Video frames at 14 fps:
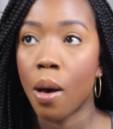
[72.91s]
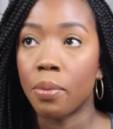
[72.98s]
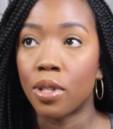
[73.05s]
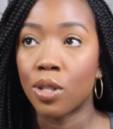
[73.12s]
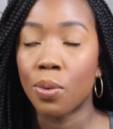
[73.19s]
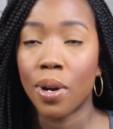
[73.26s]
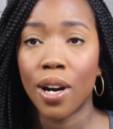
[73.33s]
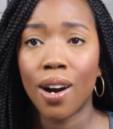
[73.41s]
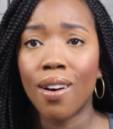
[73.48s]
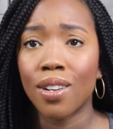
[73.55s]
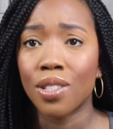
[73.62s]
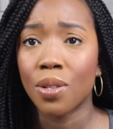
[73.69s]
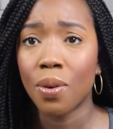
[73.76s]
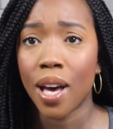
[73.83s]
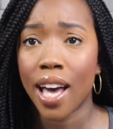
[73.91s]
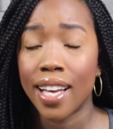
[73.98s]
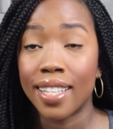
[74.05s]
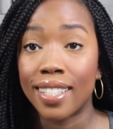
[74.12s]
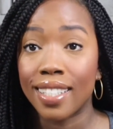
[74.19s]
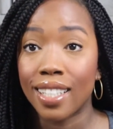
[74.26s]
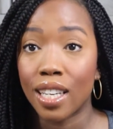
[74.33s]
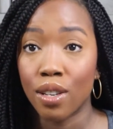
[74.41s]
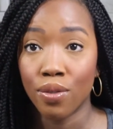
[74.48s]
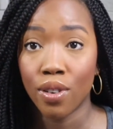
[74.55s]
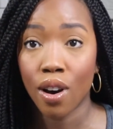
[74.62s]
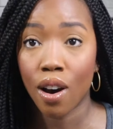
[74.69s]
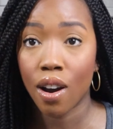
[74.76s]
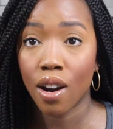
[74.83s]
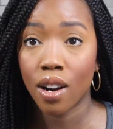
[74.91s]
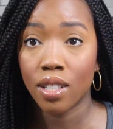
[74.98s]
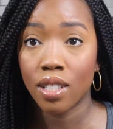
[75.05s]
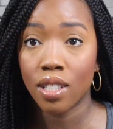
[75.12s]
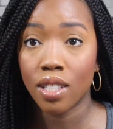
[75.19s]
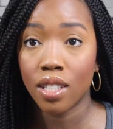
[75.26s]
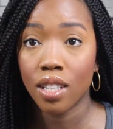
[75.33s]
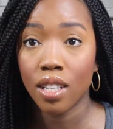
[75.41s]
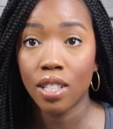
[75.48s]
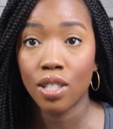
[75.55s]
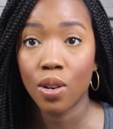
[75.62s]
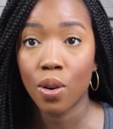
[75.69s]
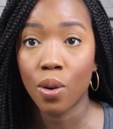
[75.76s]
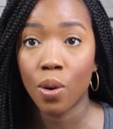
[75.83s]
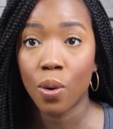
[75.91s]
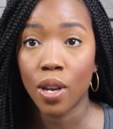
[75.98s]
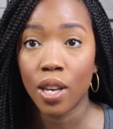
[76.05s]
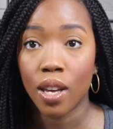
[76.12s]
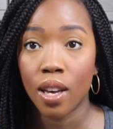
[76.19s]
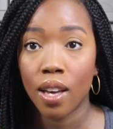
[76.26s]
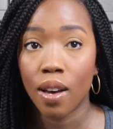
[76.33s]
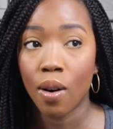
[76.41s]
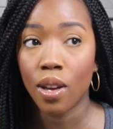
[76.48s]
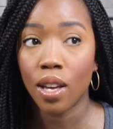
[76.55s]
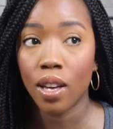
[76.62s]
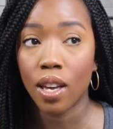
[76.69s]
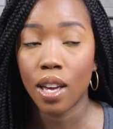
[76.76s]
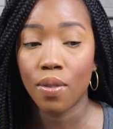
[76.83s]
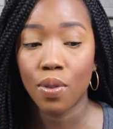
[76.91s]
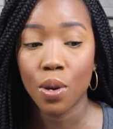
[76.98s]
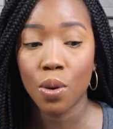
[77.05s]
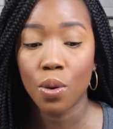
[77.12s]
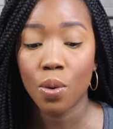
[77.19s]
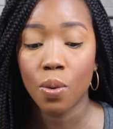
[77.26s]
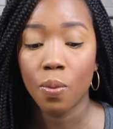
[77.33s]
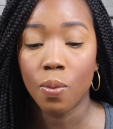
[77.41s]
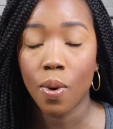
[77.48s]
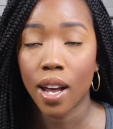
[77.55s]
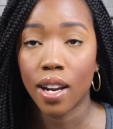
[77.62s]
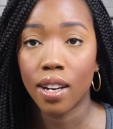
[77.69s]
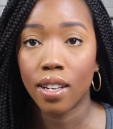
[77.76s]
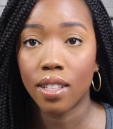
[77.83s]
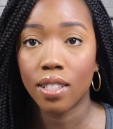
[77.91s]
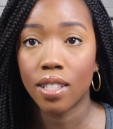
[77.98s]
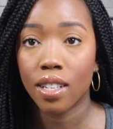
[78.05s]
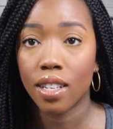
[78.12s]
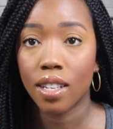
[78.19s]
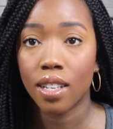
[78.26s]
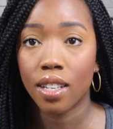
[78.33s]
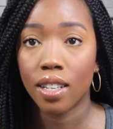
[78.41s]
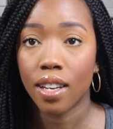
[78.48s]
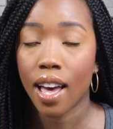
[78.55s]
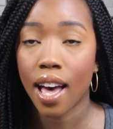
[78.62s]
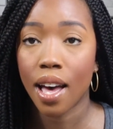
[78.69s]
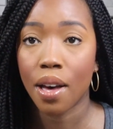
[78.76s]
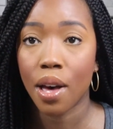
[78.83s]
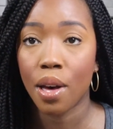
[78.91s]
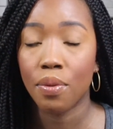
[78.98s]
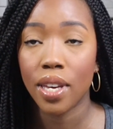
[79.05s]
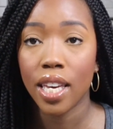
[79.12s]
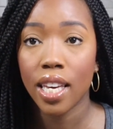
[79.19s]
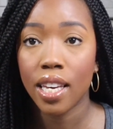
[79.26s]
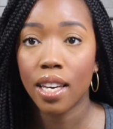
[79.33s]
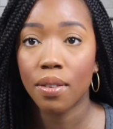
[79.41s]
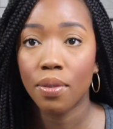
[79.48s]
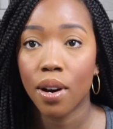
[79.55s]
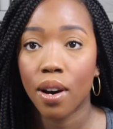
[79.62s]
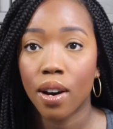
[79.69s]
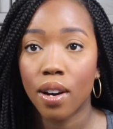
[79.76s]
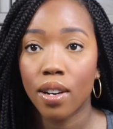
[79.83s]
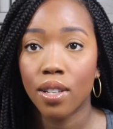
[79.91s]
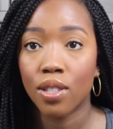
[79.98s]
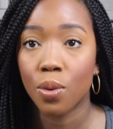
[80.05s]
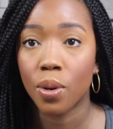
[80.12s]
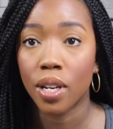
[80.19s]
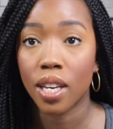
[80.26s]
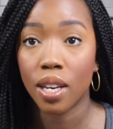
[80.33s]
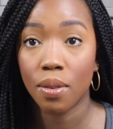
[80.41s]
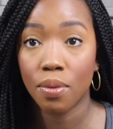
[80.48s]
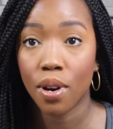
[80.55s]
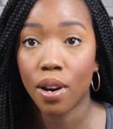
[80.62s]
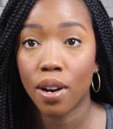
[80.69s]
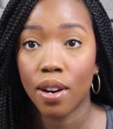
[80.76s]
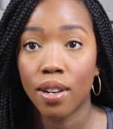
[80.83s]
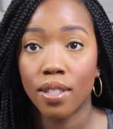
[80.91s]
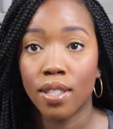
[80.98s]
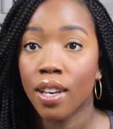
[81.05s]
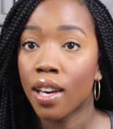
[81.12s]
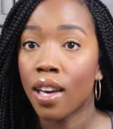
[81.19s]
Square also has gift cards, so if you want to have e-gift cards or gift cards,